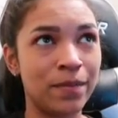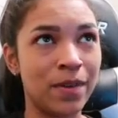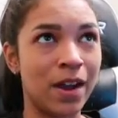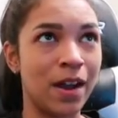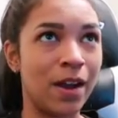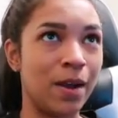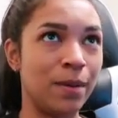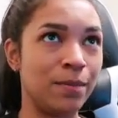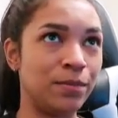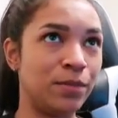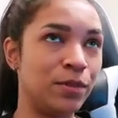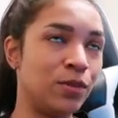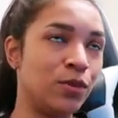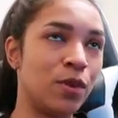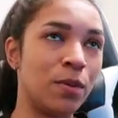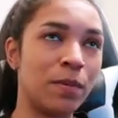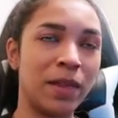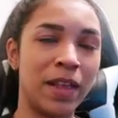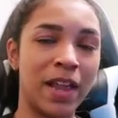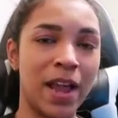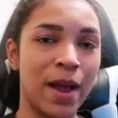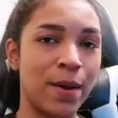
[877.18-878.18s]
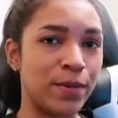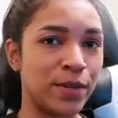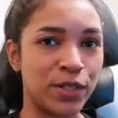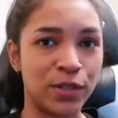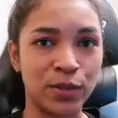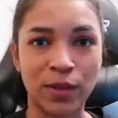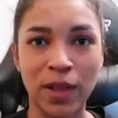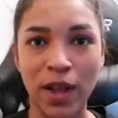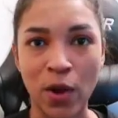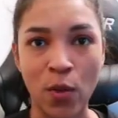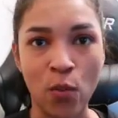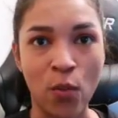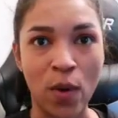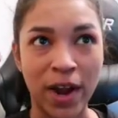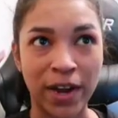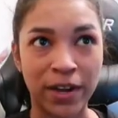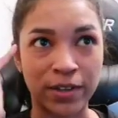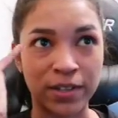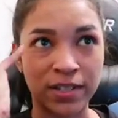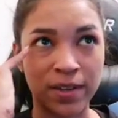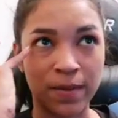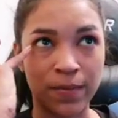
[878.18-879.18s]
Normally I would do like white
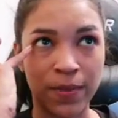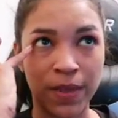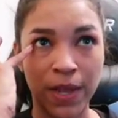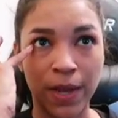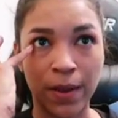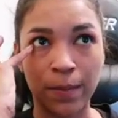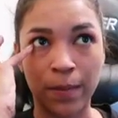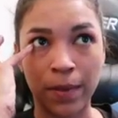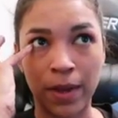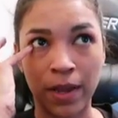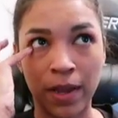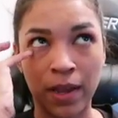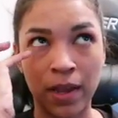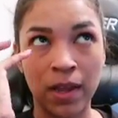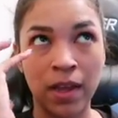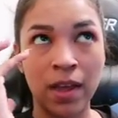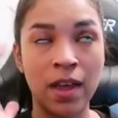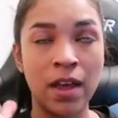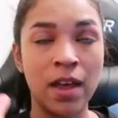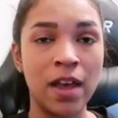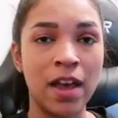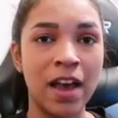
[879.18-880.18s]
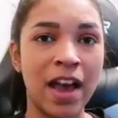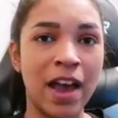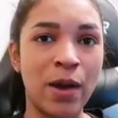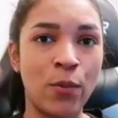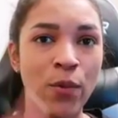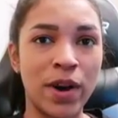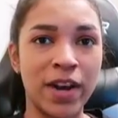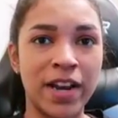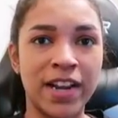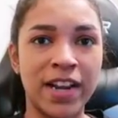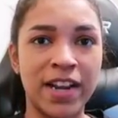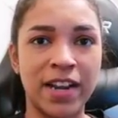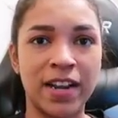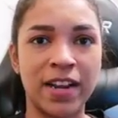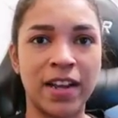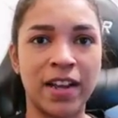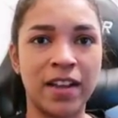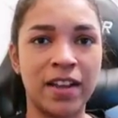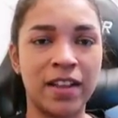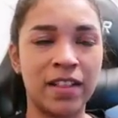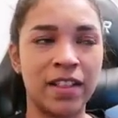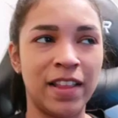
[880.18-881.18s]
or something, but I wanted
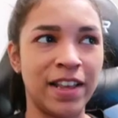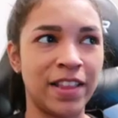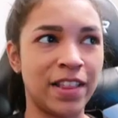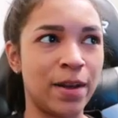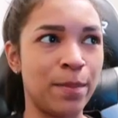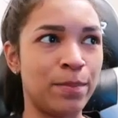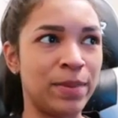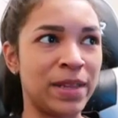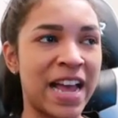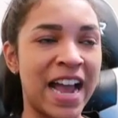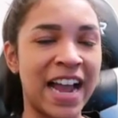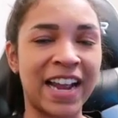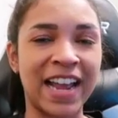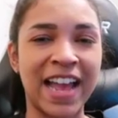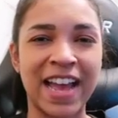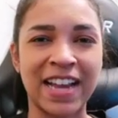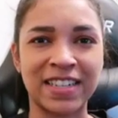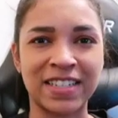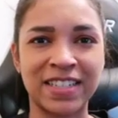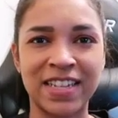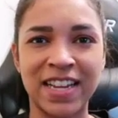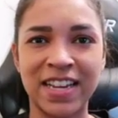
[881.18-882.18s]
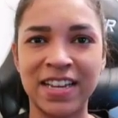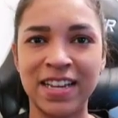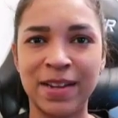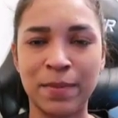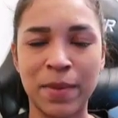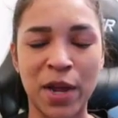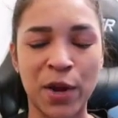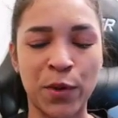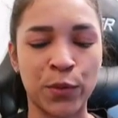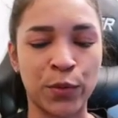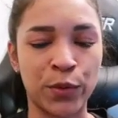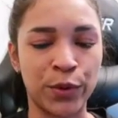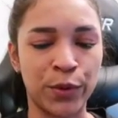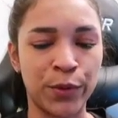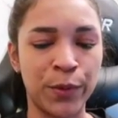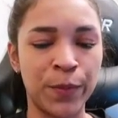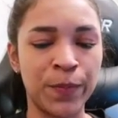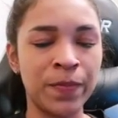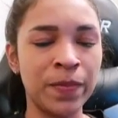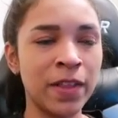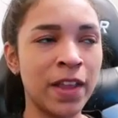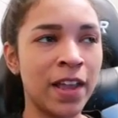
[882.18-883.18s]
like a black accent in my
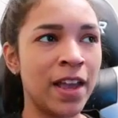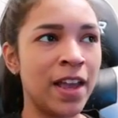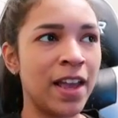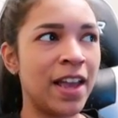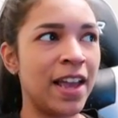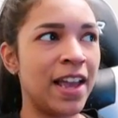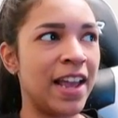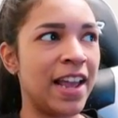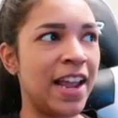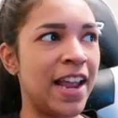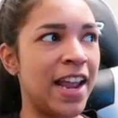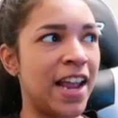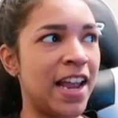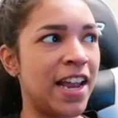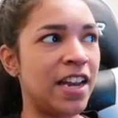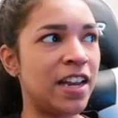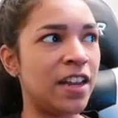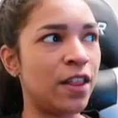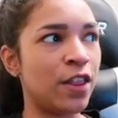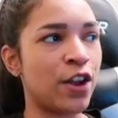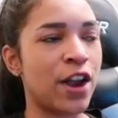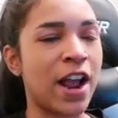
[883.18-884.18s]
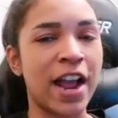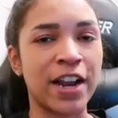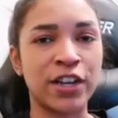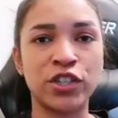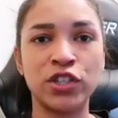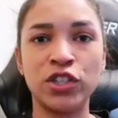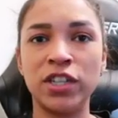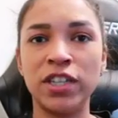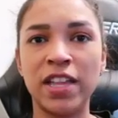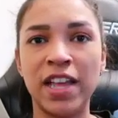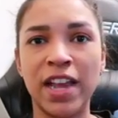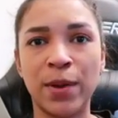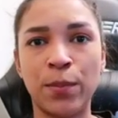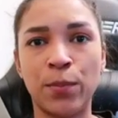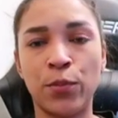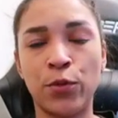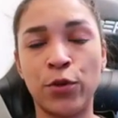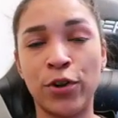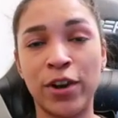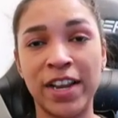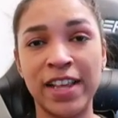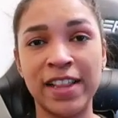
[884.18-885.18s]
room. And they're actually like
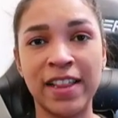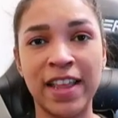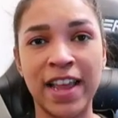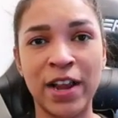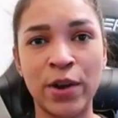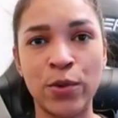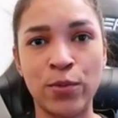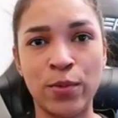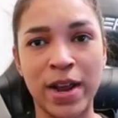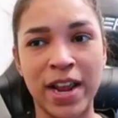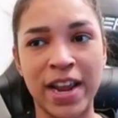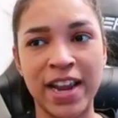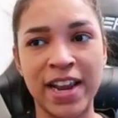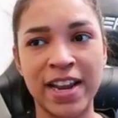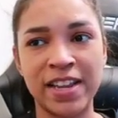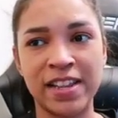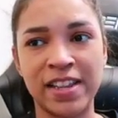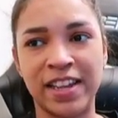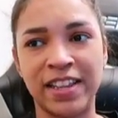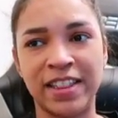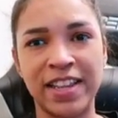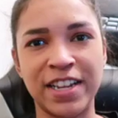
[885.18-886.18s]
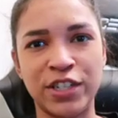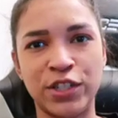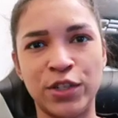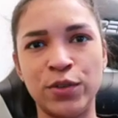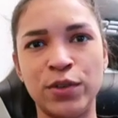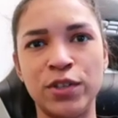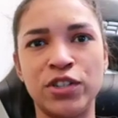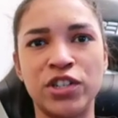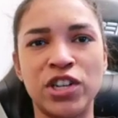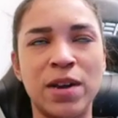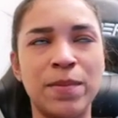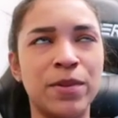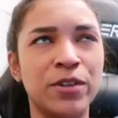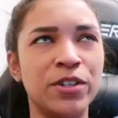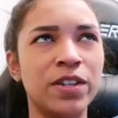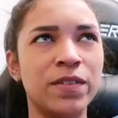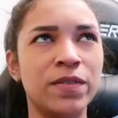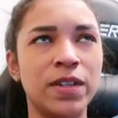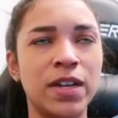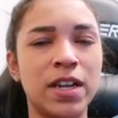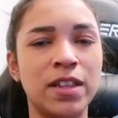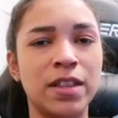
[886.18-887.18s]
pretty lightweight. Like they do the job. They're
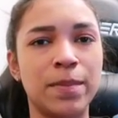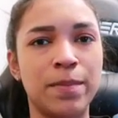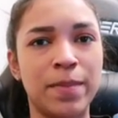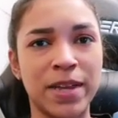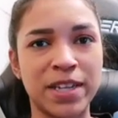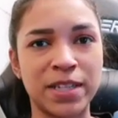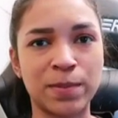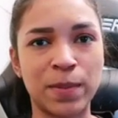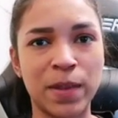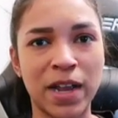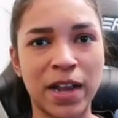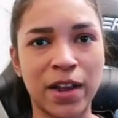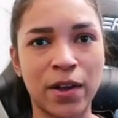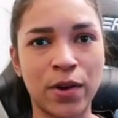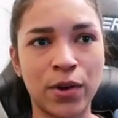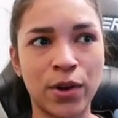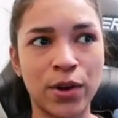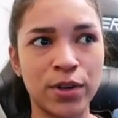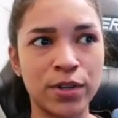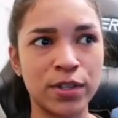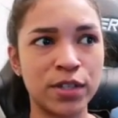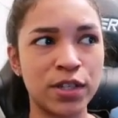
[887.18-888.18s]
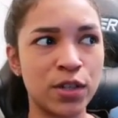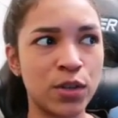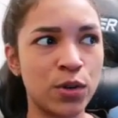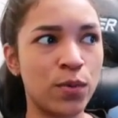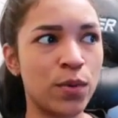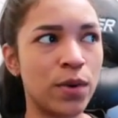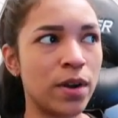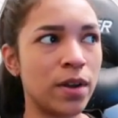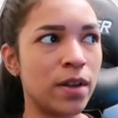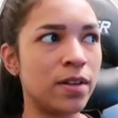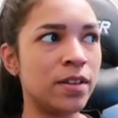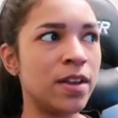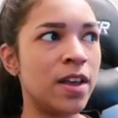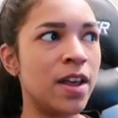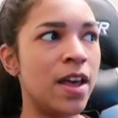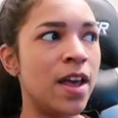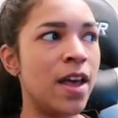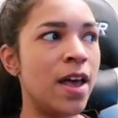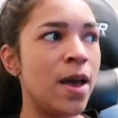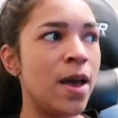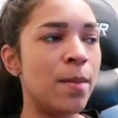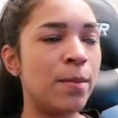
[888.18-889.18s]
definitely not the best blackout curtains in the world,
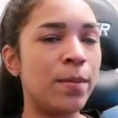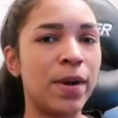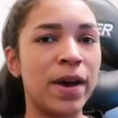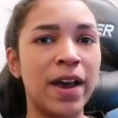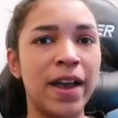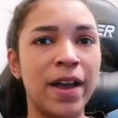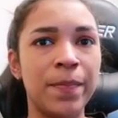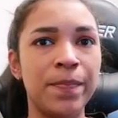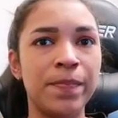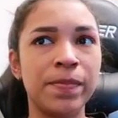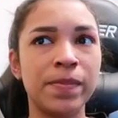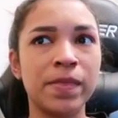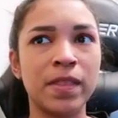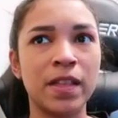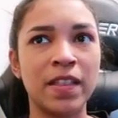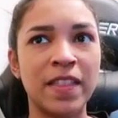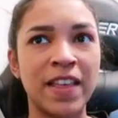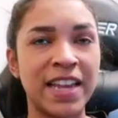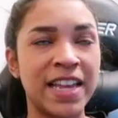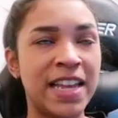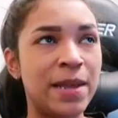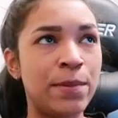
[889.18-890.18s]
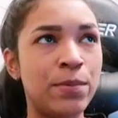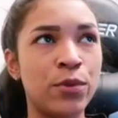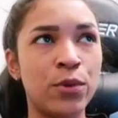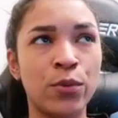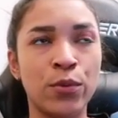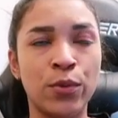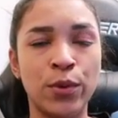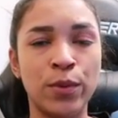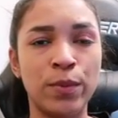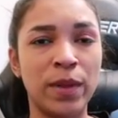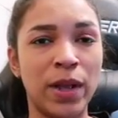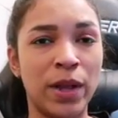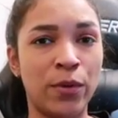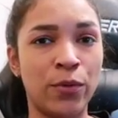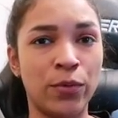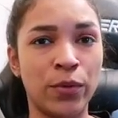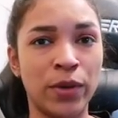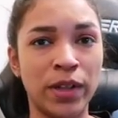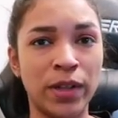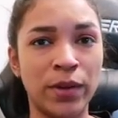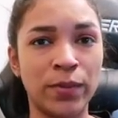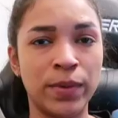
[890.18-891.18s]
but they keep the room like
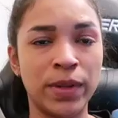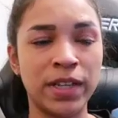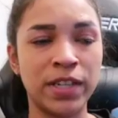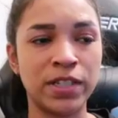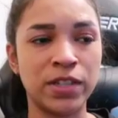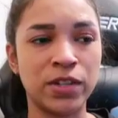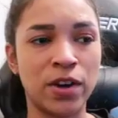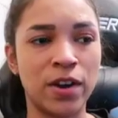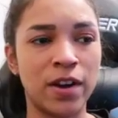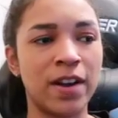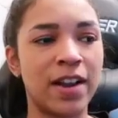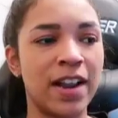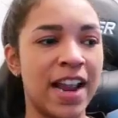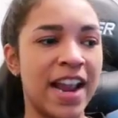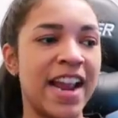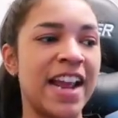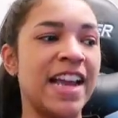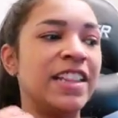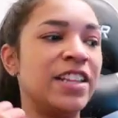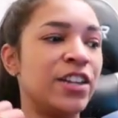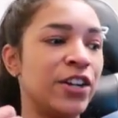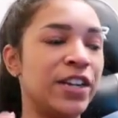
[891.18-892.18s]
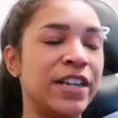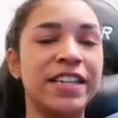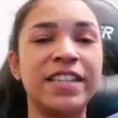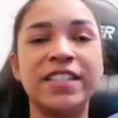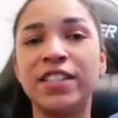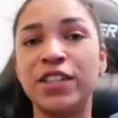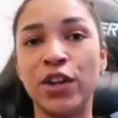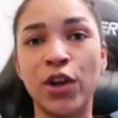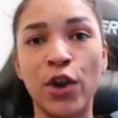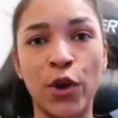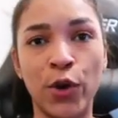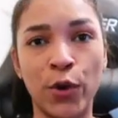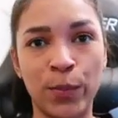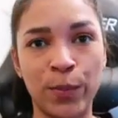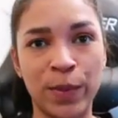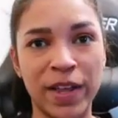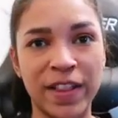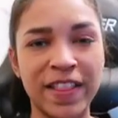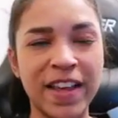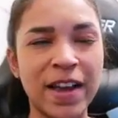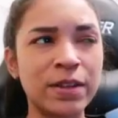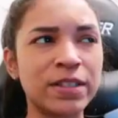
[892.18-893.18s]
really dark, and they're easy to
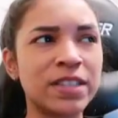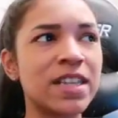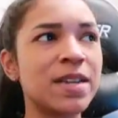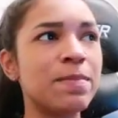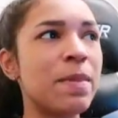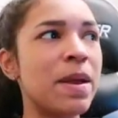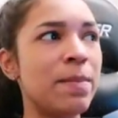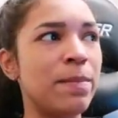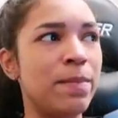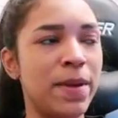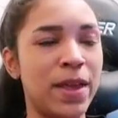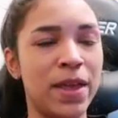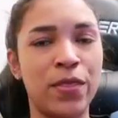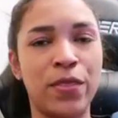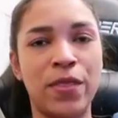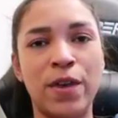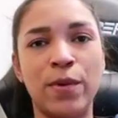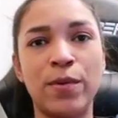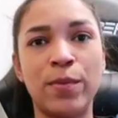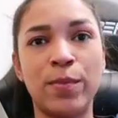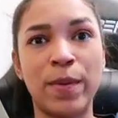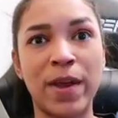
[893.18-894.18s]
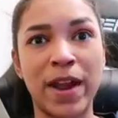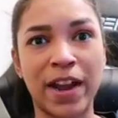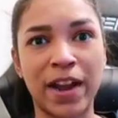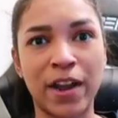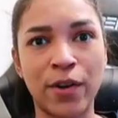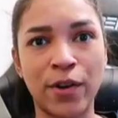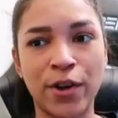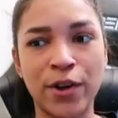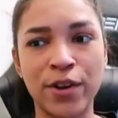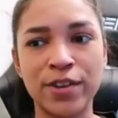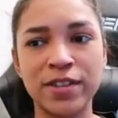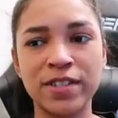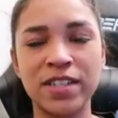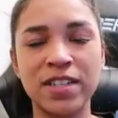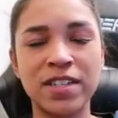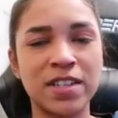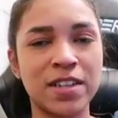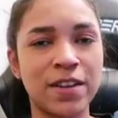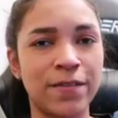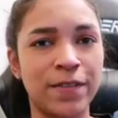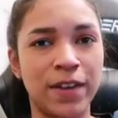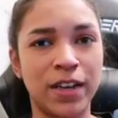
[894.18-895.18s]
open. That's like my big thing with blackout curtains,
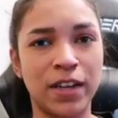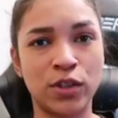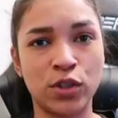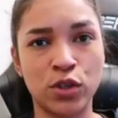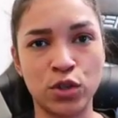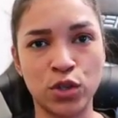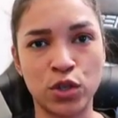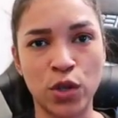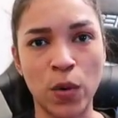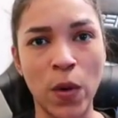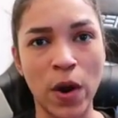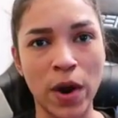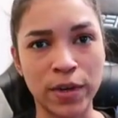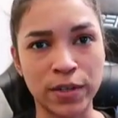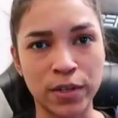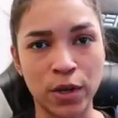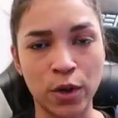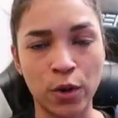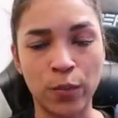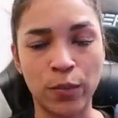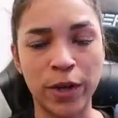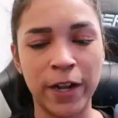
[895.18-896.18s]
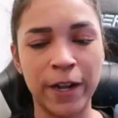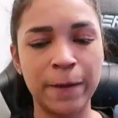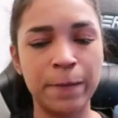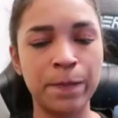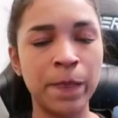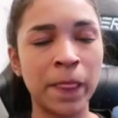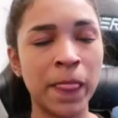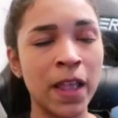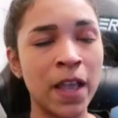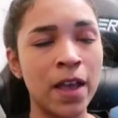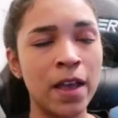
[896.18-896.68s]
is I feel like they're so hard to open.